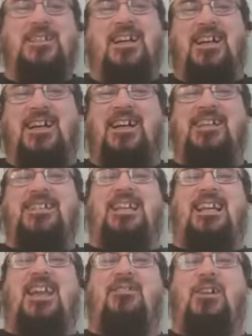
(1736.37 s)
Uh,
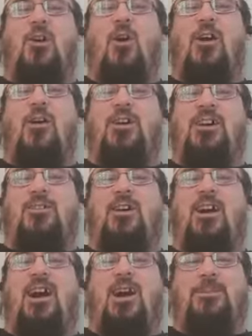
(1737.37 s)
declaring oil
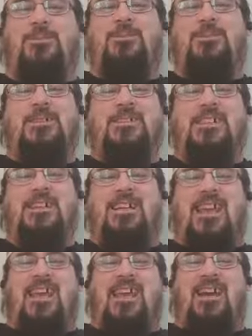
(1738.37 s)
haram.
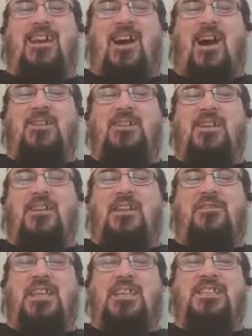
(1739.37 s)
Yeah, I,
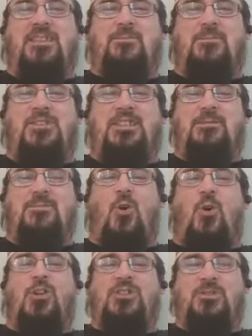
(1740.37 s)
if it isn't the Muslim
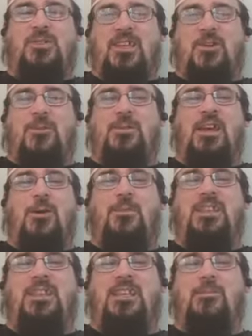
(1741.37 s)
lords who kill me, it'll
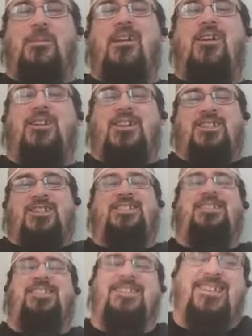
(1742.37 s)
be the Americans.